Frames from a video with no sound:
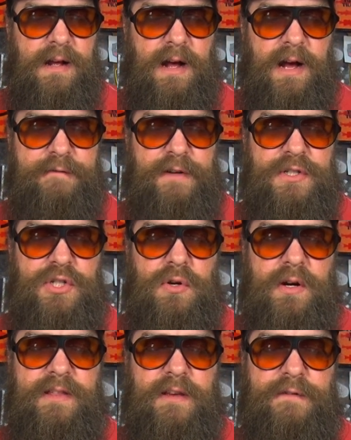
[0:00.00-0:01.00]
I've
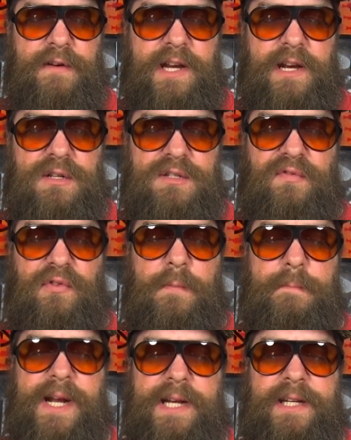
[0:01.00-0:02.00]
enjoyed the videos for
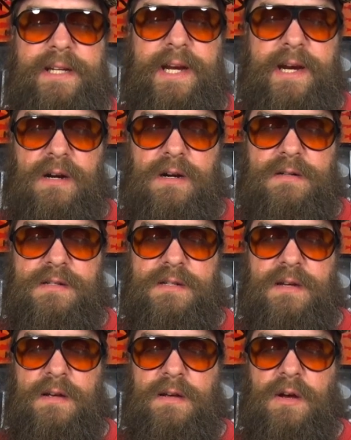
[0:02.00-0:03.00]
many
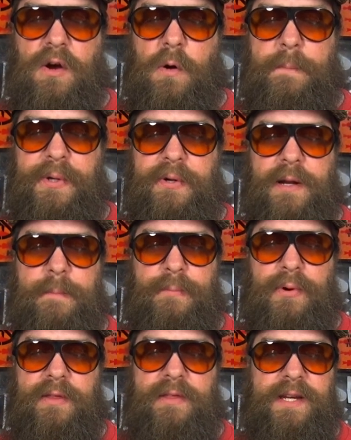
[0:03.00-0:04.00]
years. Hope you can
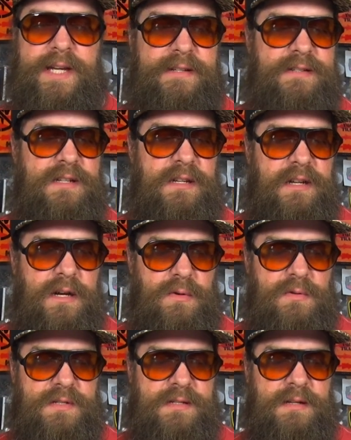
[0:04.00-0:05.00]
put these to
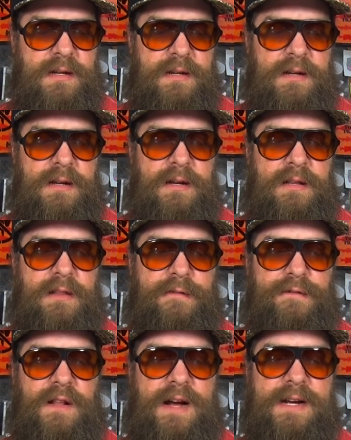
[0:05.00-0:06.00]
use. The
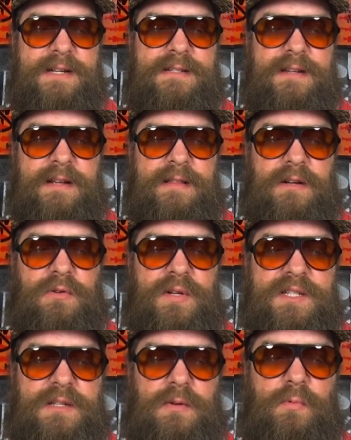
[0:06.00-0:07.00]
flies in the
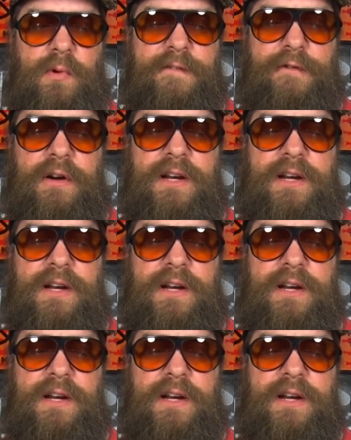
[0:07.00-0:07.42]
Crystal River